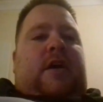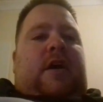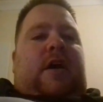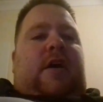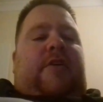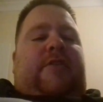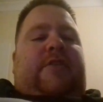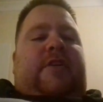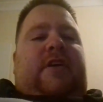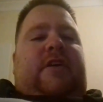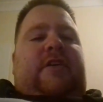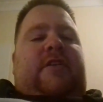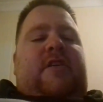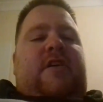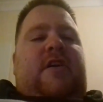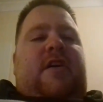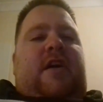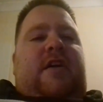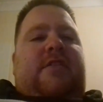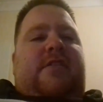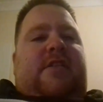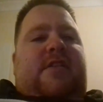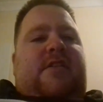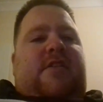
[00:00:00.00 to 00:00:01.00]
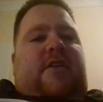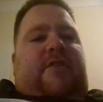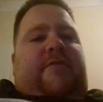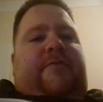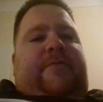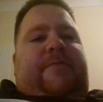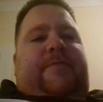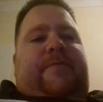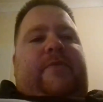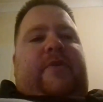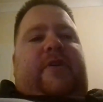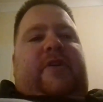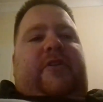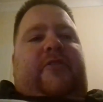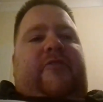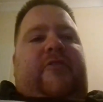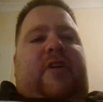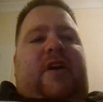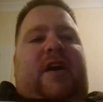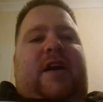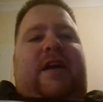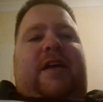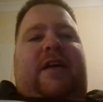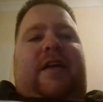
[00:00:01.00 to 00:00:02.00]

I'll do. I'll try